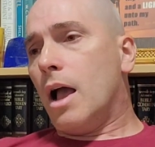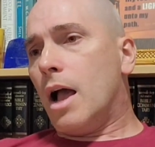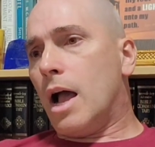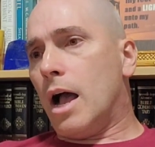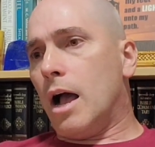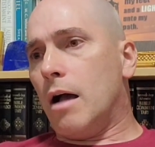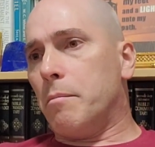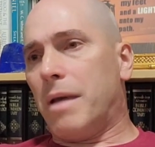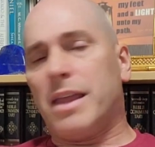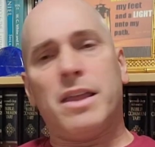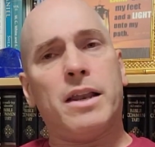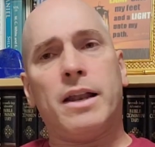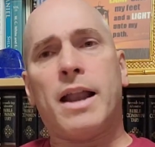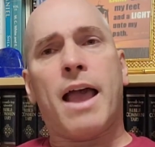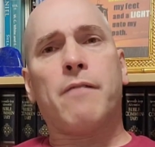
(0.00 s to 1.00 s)
And you
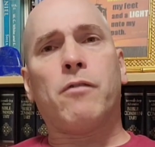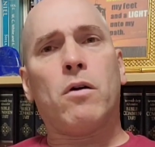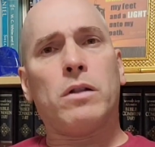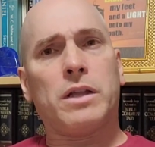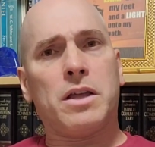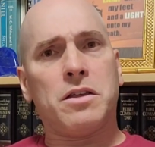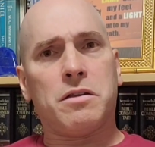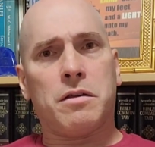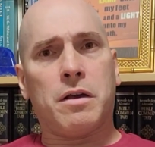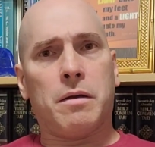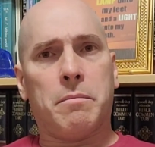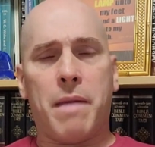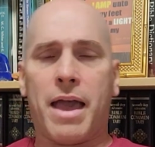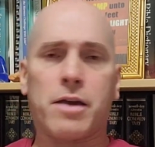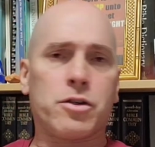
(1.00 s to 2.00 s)
didn't have all these
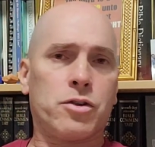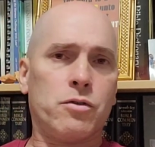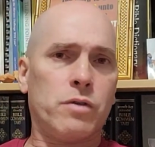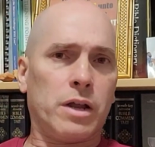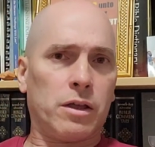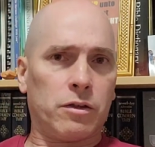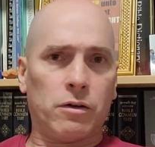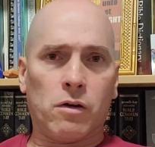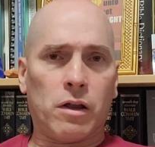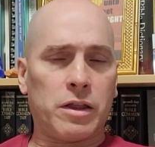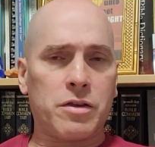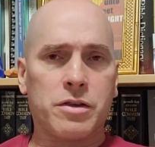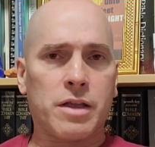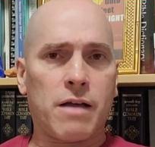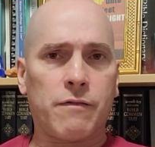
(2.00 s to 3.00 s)
mass shootings and all
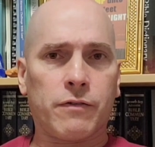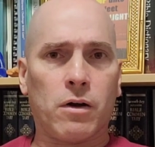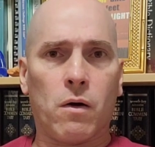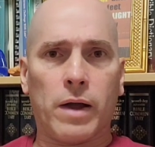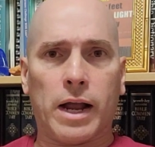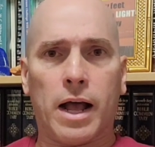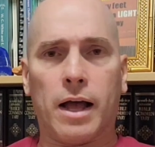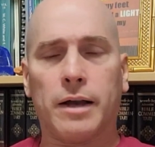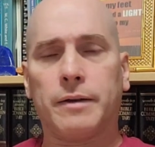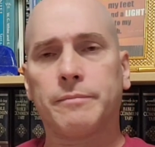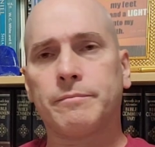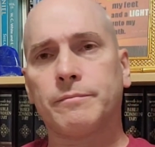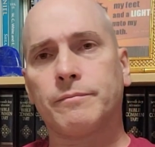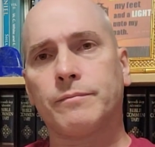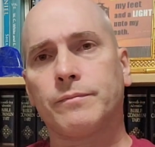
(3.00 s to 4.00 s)
this stuff going on.
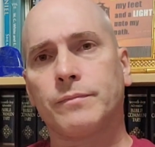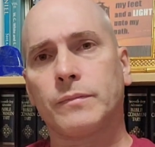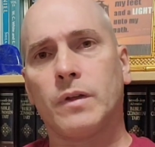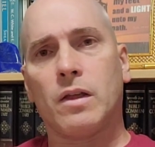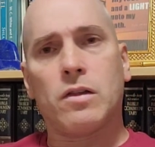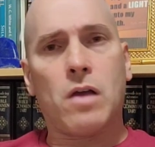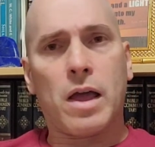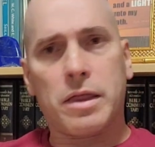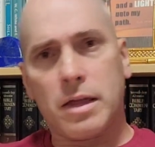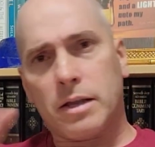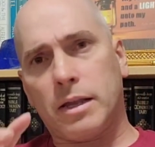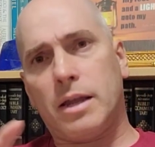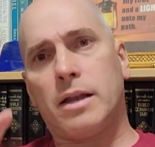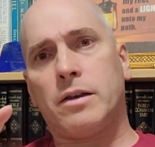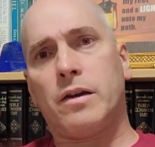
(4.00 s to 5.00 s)
So I think
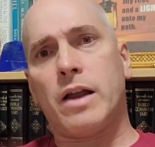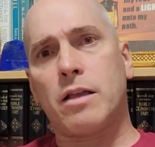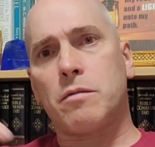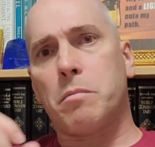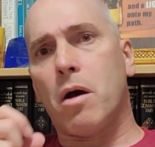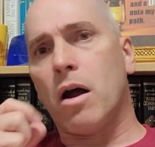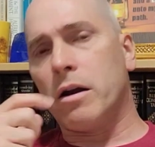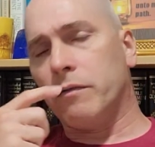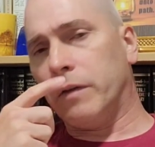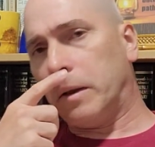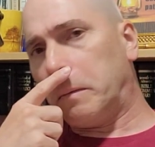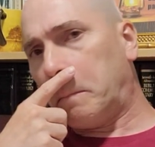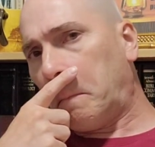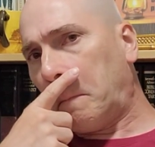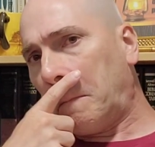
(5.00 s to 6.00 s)
the internet's part of it.
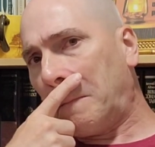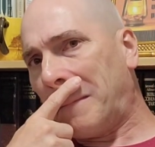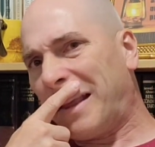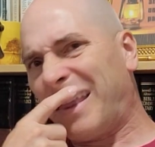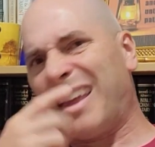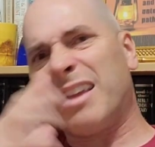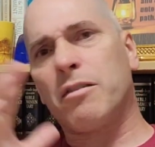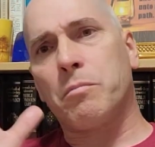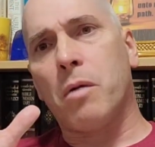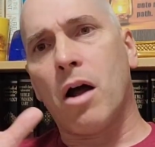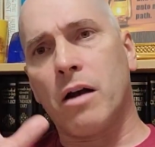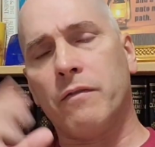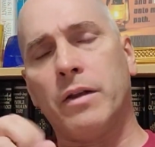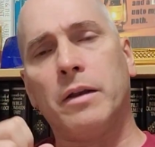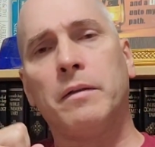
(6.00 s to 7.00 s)
I think it's
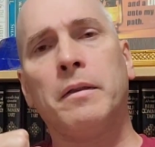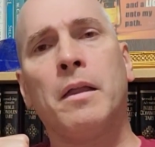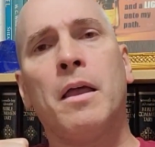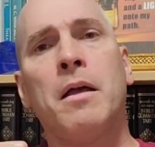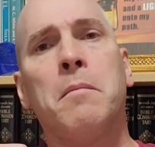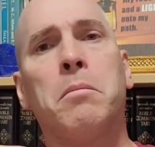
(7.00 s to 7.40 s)
part of it.